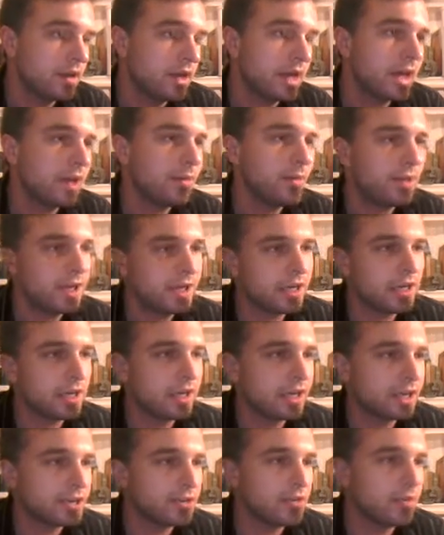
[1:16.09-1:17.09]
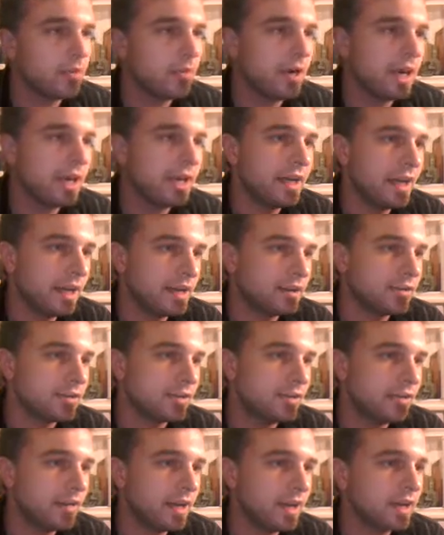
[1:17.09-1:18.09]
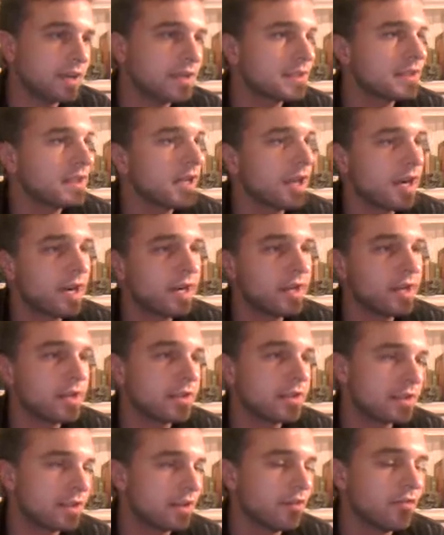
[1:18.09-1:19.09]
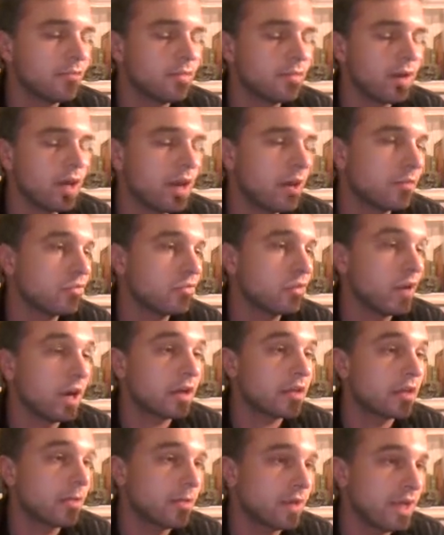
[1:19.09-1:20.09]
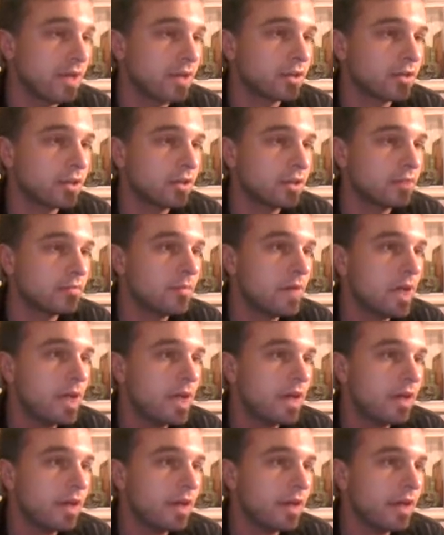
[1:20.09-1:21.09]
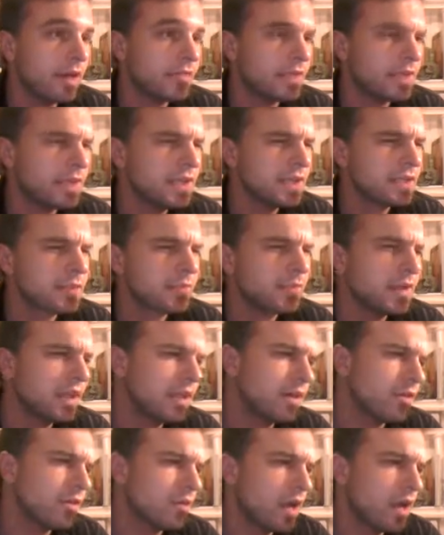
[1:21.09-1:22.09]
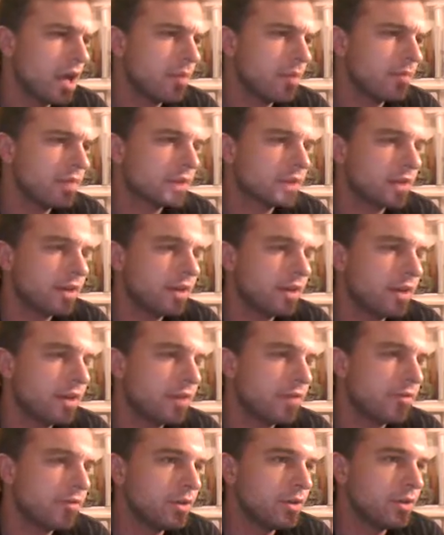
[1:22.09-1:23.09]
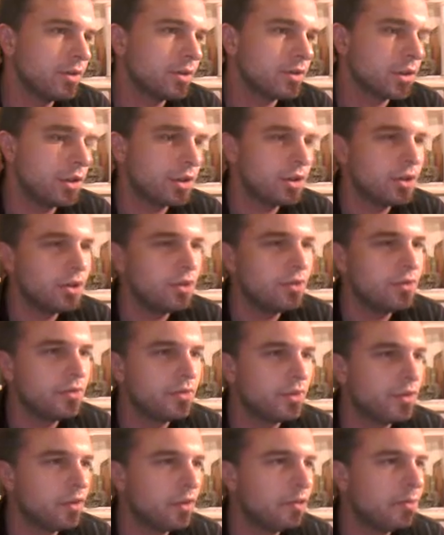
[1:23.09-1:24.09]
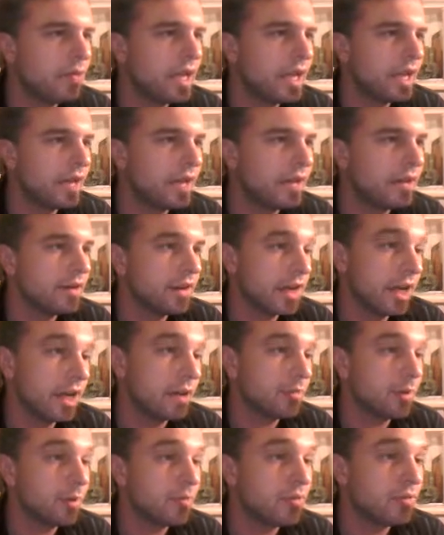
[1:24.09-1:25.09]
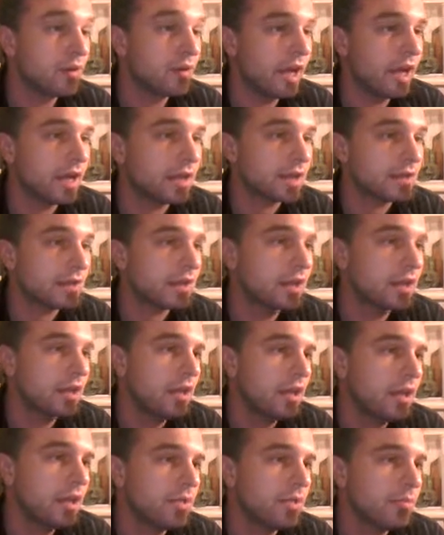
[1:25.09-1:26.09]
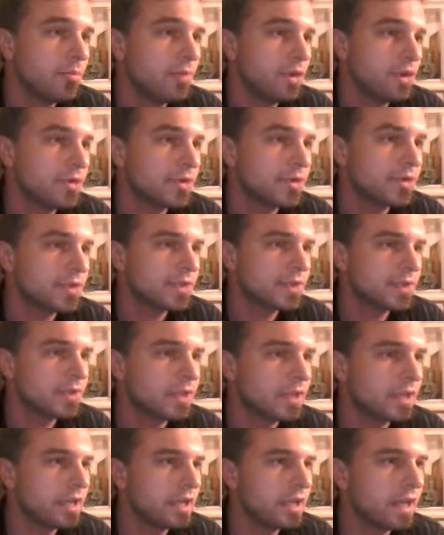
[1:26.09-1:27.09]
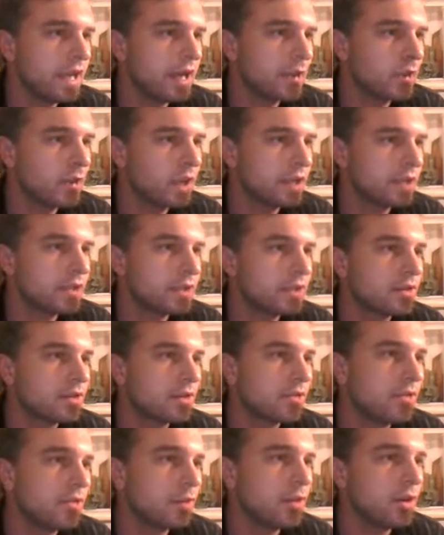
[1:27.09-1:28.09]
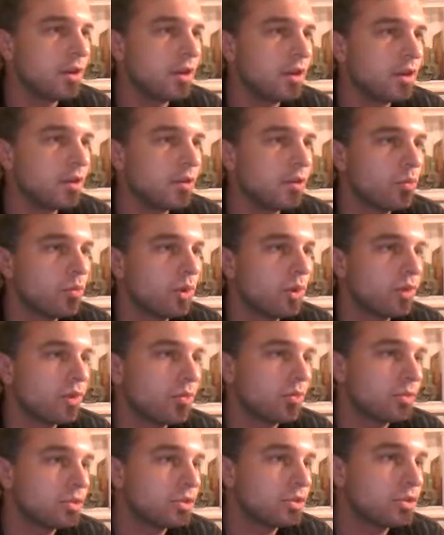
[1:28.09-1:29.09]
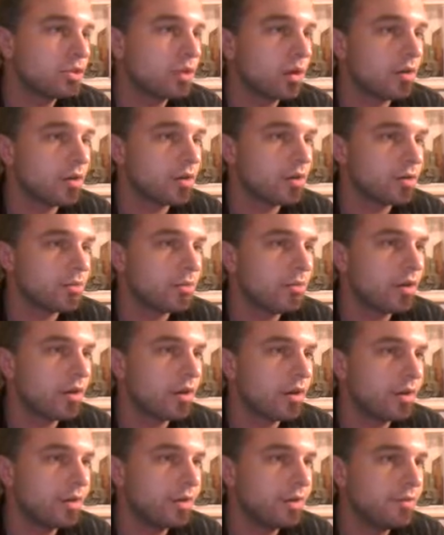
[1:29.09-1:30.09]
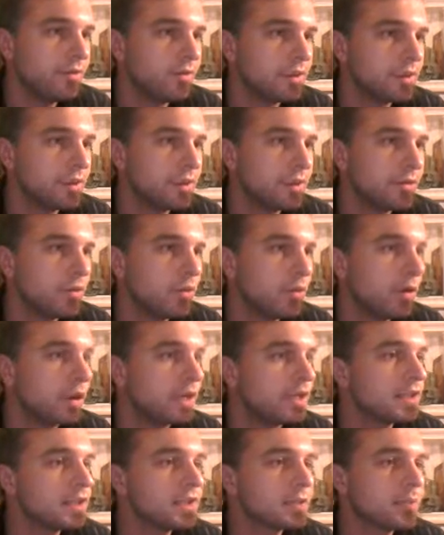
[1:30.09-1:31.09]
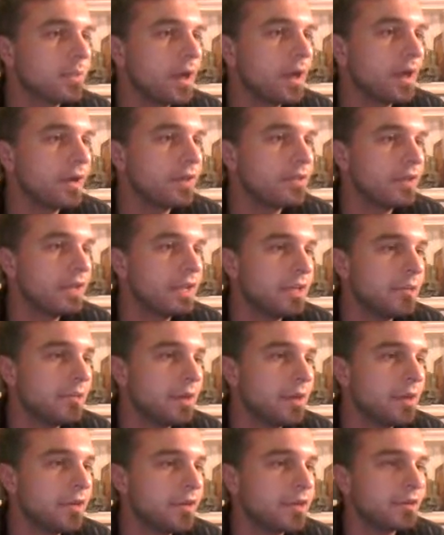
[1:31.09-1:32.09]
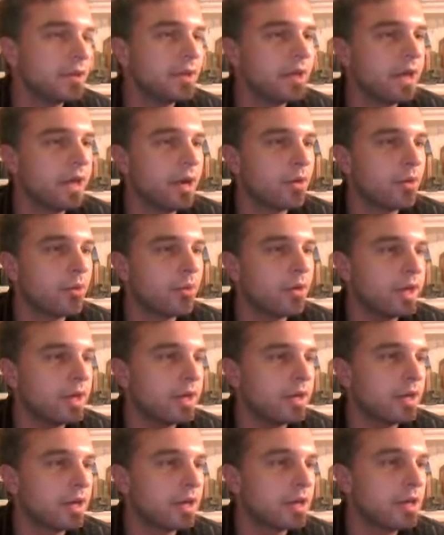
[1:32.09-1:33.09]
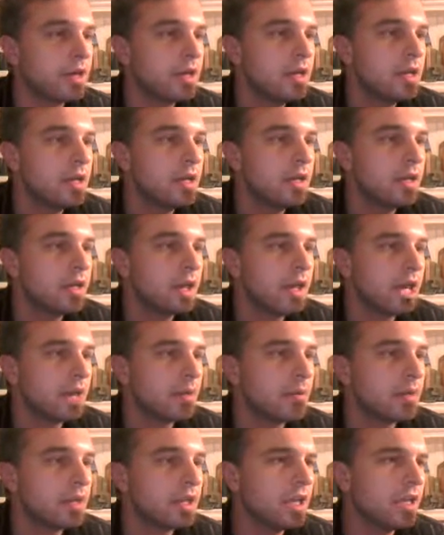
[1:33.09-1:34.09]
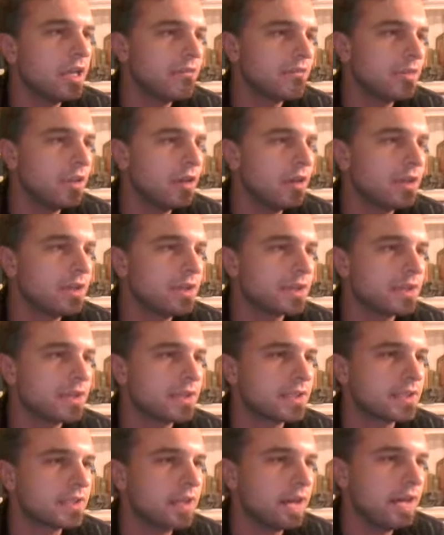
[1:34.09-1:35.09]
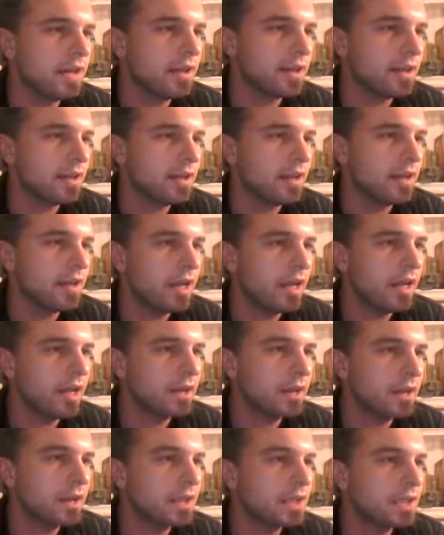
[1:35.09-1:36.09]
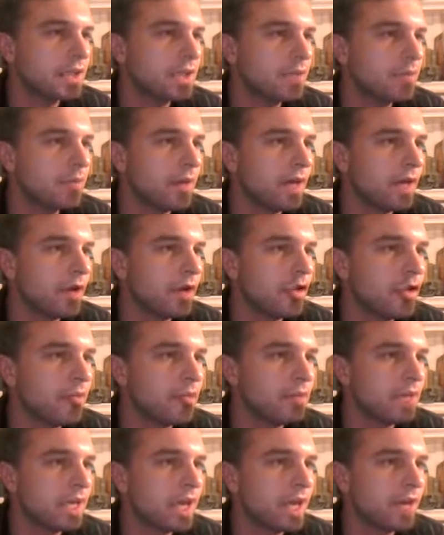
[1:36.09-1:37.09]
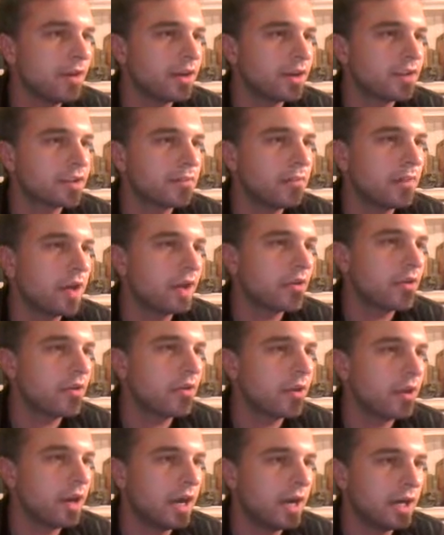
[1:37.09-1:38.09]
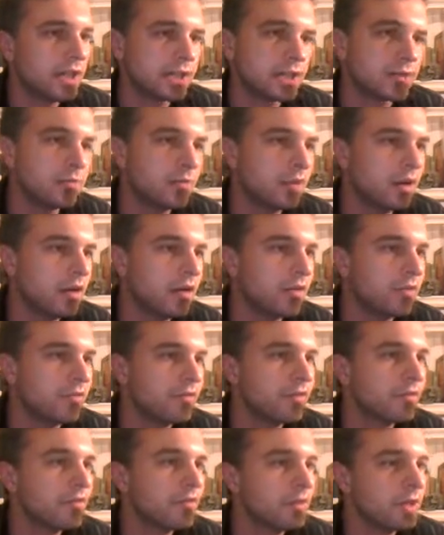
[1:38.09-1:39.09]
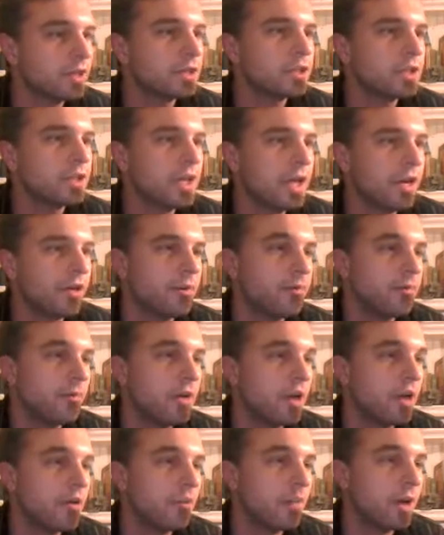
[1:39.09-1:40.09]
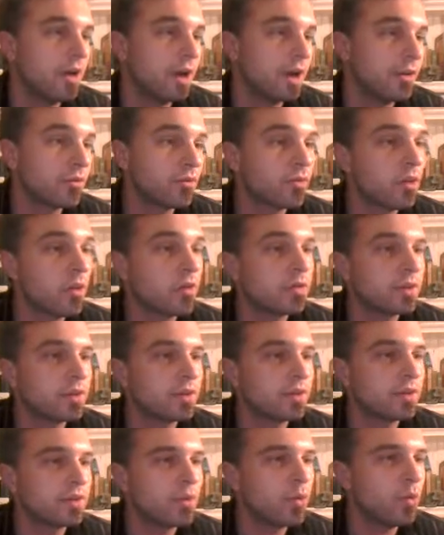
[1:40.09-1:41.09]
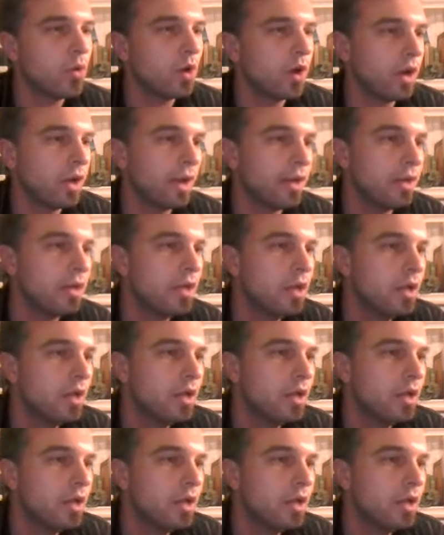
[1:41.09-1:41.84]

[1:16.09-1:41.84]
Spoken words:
I am an intellectual by nature. That is not a self-proclamation. I've seen some Peter Robinson interviews on YouTube and am impressed. Most recently, I watched the one with Charles Murray. This is what inspired the email you are now reading. I am a lifelong Cincinnatian, and I see my hometown as a microcosm of Fishtown and Belmont, rolled into one,